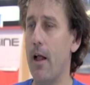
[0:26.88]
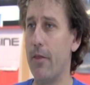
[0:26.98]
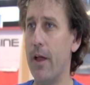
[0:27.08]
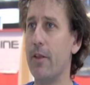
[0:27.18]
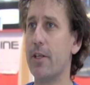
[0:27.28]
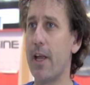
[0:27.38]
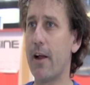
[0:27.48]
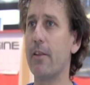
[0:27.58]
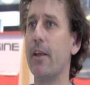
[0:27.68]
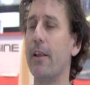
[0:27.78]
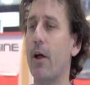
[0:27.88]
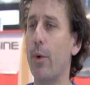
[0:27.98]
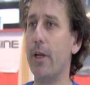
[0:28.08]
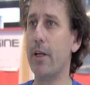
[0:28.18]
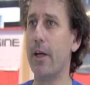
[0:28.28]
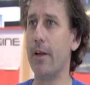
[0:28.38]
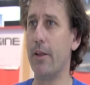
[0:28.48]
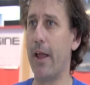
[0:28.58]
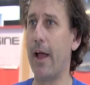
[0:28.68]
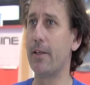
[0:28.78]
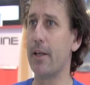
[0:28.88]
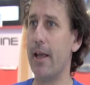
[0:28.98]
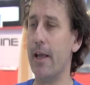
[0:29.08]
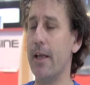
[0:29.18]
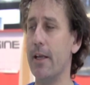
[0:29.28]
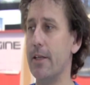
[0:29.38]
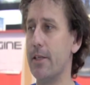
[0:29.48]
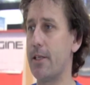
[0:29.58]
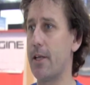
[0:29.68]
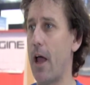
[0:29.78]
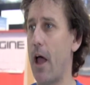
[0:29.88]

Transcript: Then the second thing that we did that is